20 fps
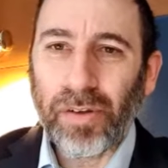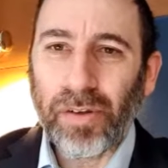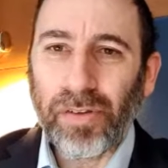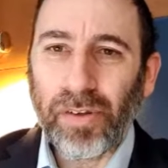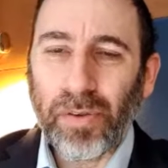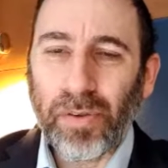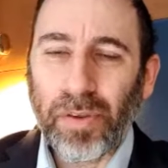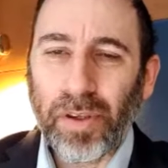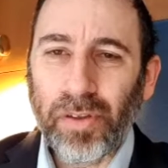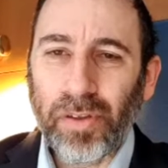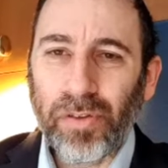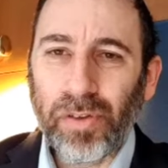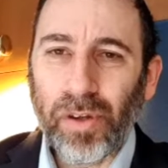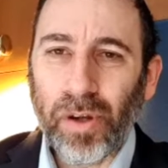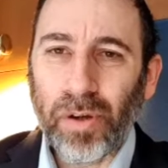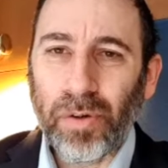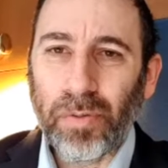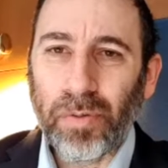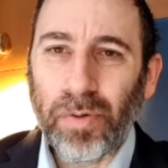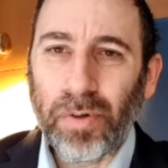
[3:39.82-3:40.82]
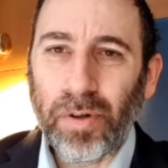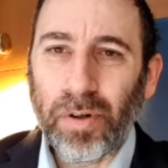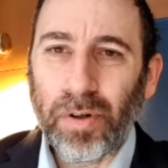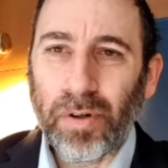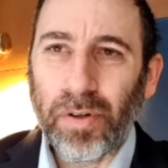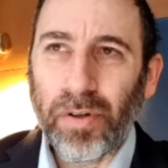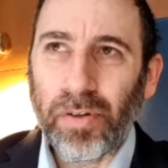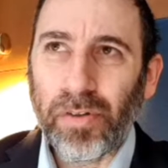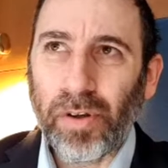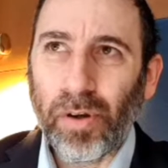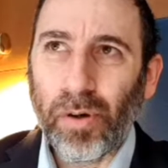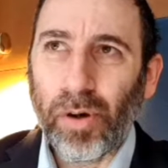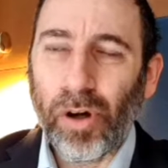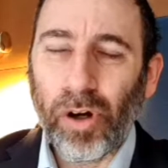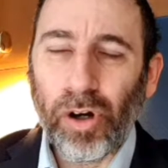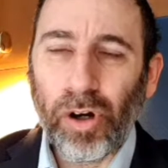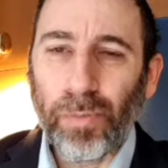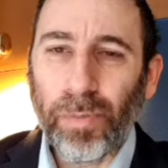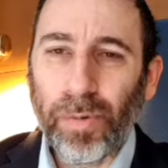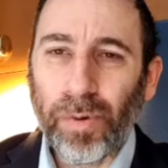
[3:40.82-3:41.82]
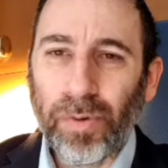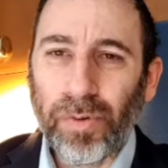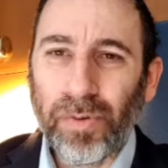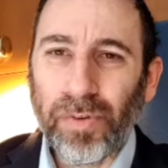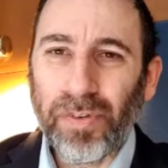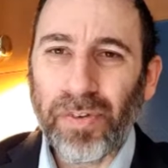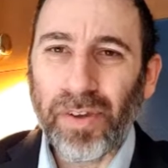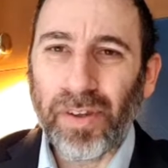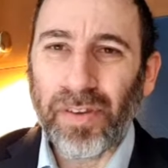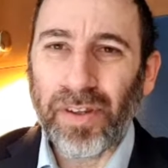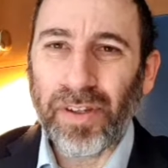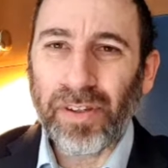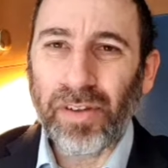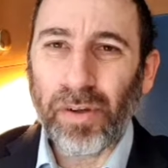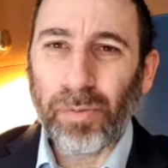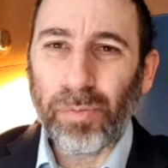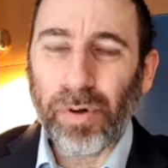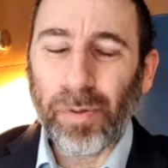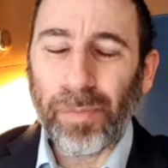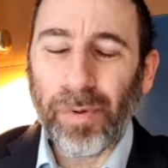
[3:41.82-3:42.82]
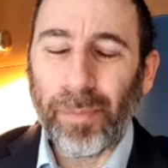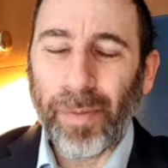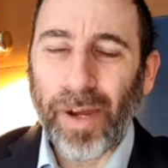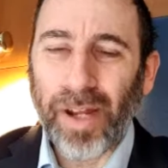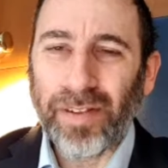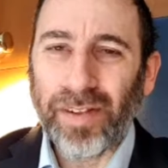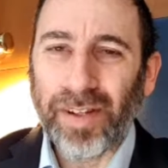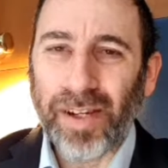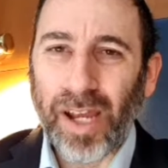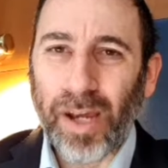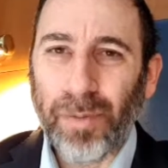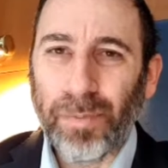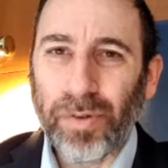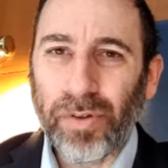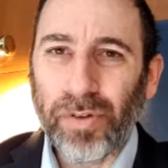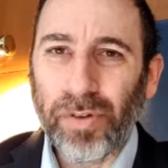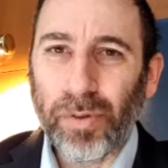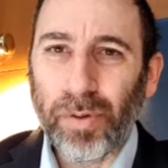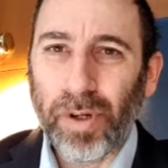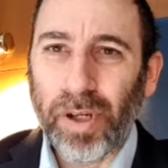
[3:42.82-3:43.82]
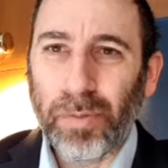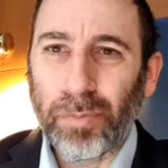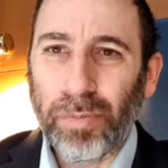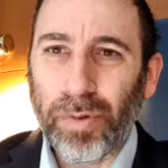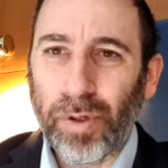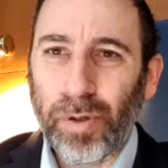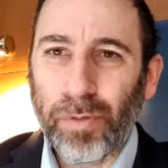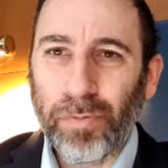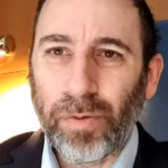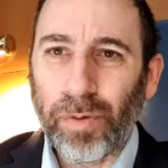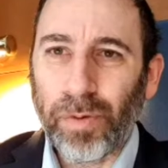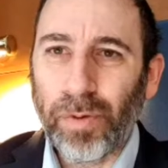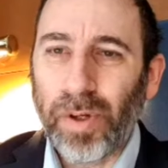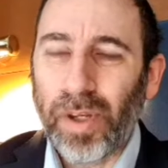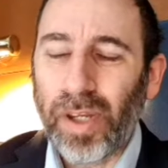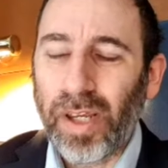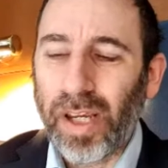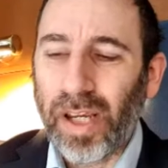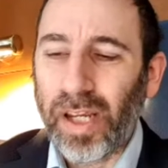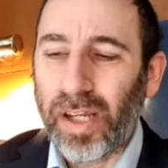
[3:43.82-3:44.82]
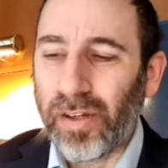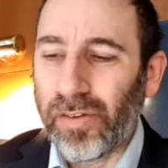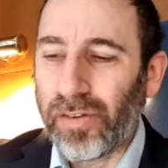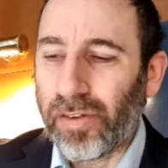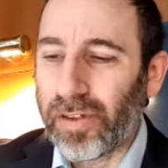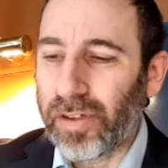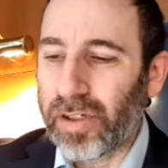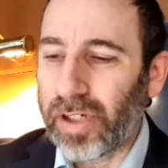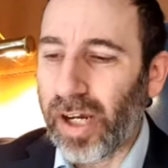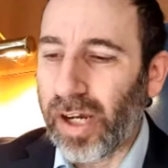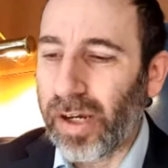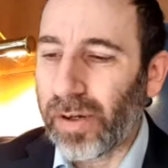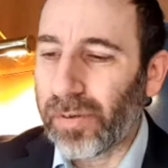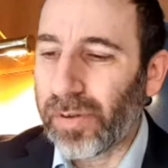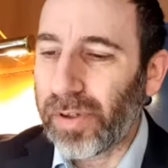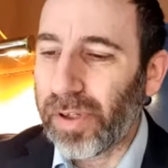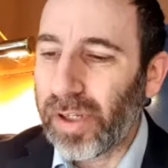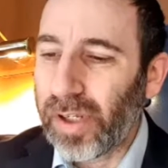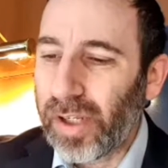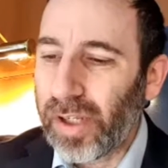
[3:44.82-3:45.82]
something so horrible, something so problematic happen to a beautiful, innocent child?